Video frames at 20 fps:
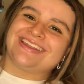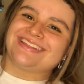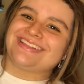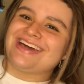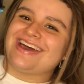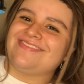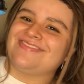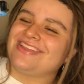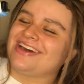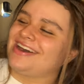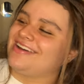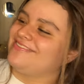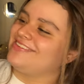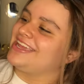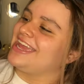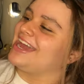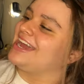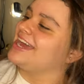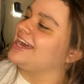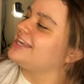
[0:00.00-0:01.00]
a laptop.
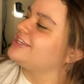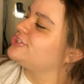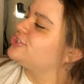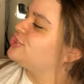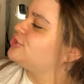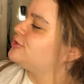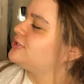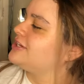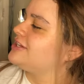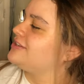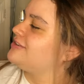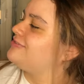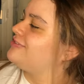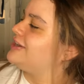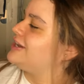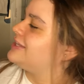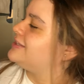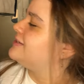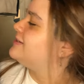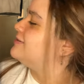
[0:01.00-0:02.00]
Yeah, it has Julian the
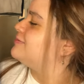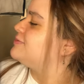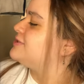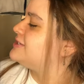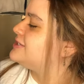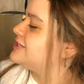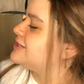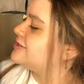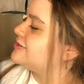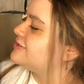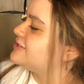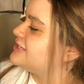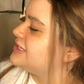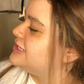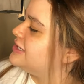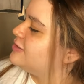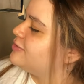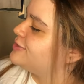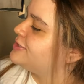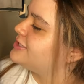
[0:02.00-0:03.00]
Phantom stickers
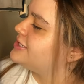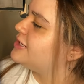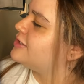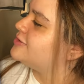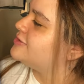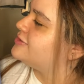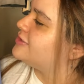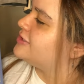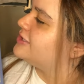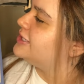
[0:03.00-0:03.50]
and Harry Styles on